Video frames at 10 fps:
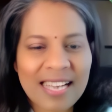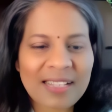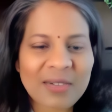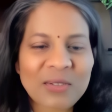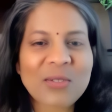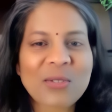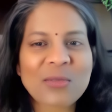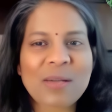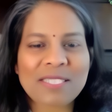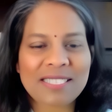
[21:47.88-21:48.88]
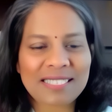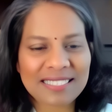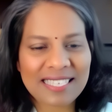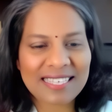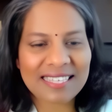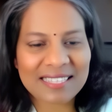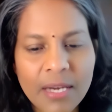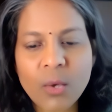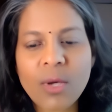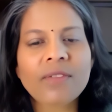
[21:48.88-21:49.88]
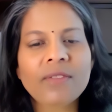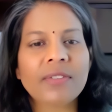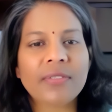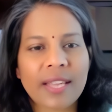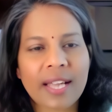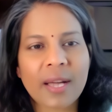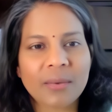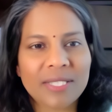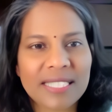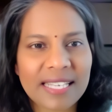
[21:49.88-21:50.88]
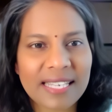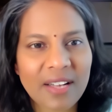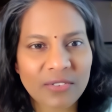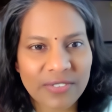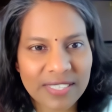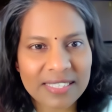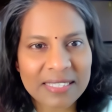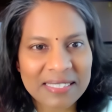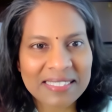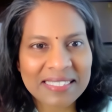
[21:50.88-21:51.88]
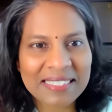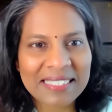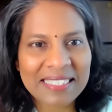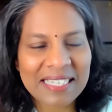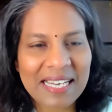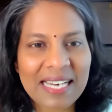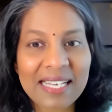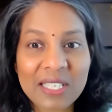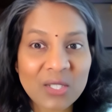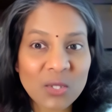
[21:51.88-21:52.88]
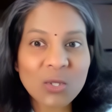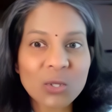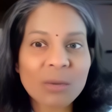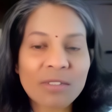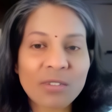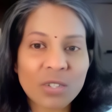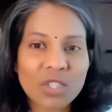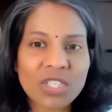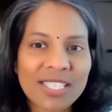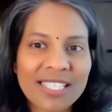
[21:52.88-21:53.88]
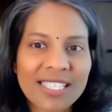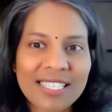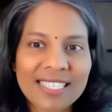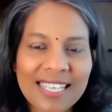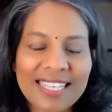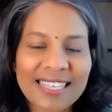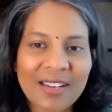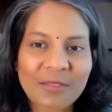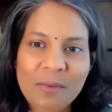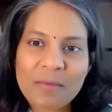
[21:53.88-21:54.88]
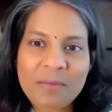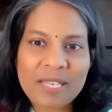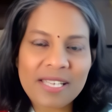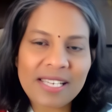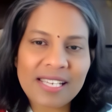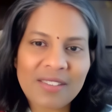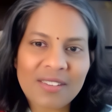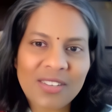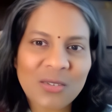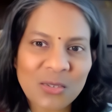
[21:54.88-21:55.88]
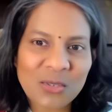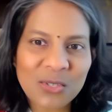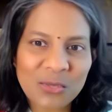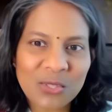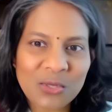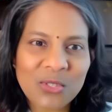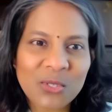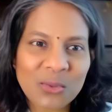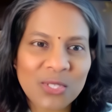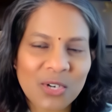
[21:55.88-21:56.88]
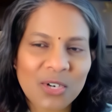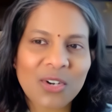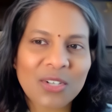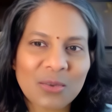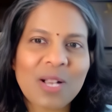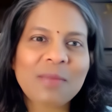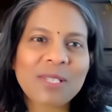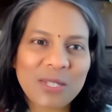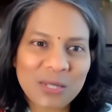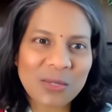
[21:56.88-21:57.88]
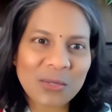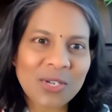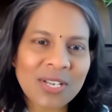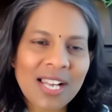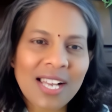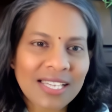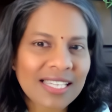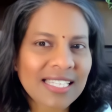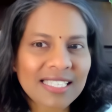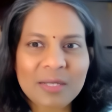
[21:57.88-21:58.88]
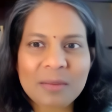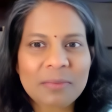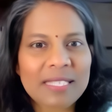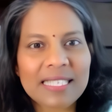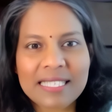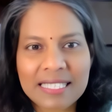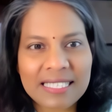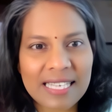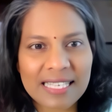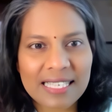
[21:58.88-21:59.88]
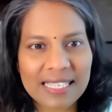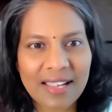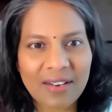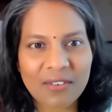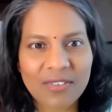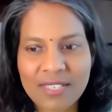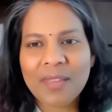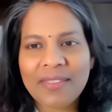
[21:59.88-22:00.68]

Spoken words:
And also Swami does say that, I know everything, I will take care of it. Right. Yeah. And it's true. I mean, your journey is like that from the beginning, whether you knew it or not, Swami yeah. knew, and he's completely taking care of it.